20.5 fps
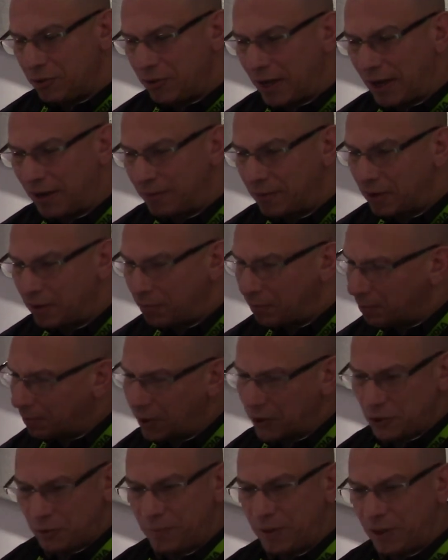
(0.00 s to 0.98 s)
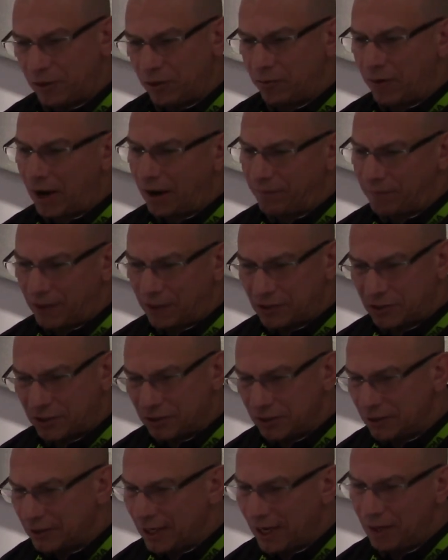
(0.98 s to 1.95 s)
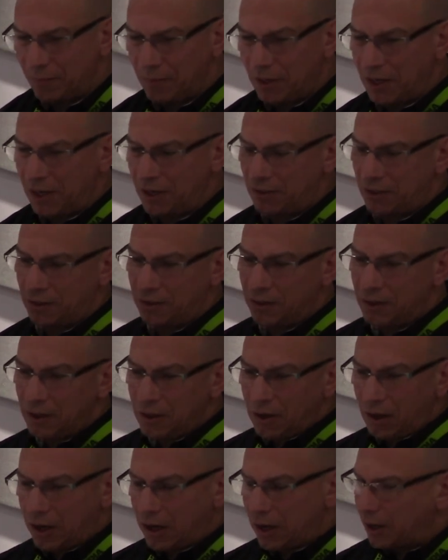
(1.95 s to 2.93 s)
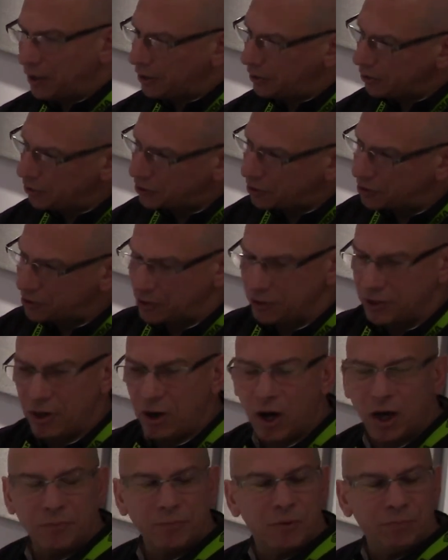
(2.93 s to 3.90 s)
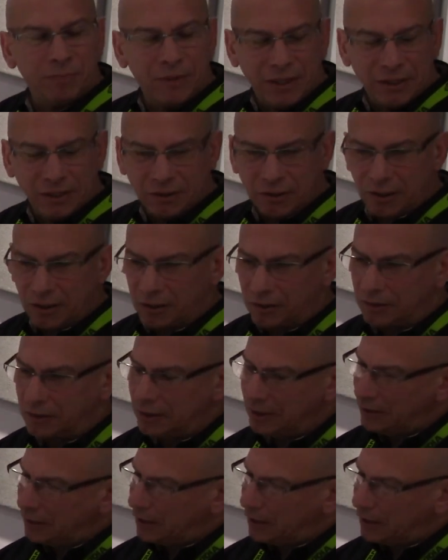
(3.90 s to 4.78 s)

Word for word: that. Much better graphics and gaming and uh, uses in the automobile,